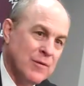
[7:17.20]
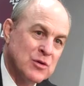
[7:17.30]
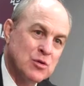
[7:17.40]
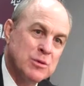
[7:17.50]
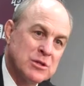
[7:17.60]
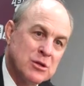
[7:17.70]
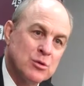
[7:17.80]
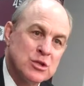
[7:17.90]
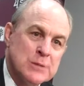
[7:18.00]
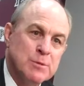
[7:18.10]
this will be
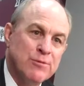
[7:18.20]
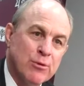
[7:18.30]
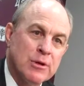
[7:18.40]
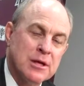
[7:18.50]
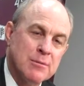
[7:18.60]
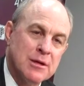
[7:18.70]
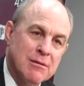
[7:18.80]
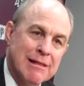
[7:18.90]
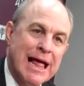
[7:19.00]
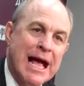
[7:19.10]
so simple for him,
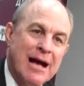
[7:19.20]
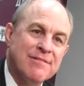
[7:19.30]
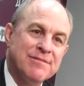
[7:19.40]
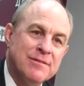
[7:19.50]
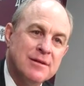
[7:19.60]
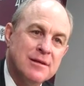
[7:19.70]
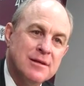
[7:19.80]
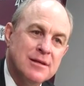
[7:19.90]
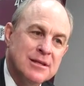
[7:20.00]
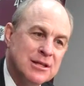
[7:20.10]
he'll laugh.
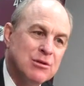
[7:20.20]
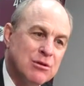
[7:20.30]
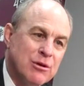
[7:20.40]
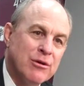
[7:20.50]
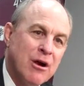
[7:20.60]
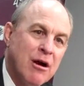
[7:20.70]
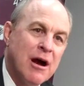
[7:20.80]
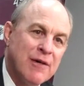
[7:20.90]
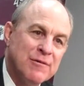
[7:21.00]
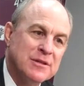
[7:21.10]
He'll learn
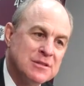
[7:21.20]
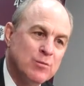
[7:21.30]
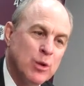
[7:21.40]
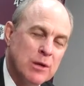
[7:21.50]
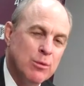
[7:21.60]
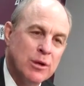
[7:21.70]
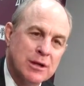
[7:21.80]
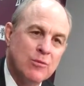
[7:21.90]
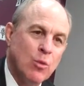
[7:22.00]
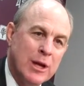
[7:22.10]
our offensive
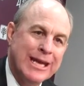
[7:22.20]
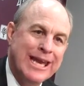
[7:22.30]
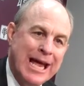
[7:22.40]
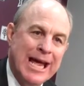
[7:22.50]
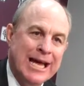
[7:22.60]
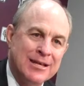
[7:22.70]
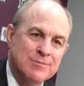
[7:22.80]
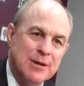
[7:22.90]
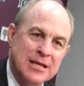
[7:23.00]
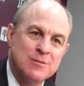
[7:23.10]
playbook in 1 day
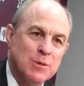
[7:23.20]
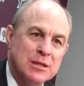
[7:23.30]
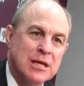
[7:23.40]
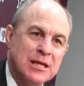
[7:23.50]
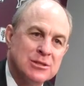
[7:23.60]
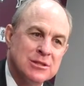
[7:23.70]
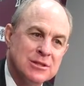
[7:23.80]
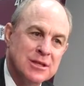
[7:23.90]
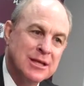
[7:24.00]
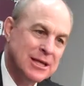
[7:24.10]
is my
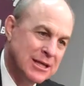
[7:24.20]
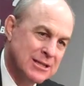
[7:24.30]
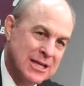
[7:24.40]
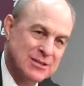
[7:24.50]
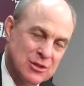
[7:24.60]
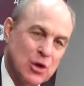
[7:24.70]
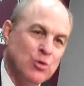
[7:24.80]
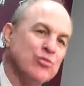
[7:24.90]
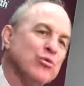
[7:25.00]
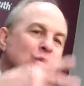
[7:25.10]
expectation. He just has to
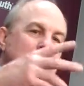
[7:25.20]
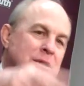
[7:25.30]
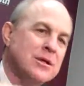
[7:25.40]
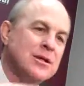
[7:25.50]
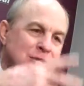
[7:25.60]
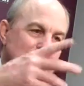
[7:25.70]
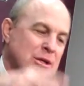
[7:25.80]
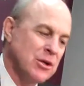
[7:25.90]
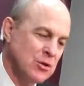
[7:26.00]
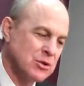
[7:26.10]
go through it
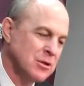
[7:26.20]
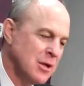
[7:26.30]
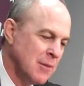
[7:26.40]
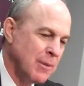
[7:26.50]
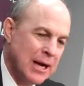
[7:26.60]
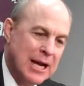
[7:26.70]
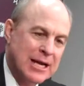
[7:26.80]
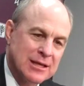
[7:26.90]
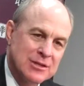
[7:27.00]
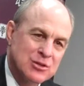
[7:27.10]
so he knows it. But I
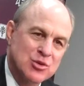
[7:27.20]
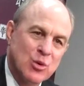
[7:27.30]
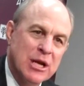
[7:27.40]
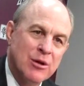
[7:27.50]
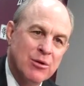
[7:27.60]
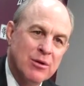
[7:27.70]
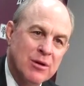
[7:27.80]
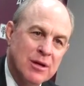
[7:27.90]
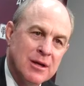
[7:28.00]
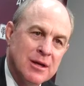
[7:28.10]
like it. He's a screener.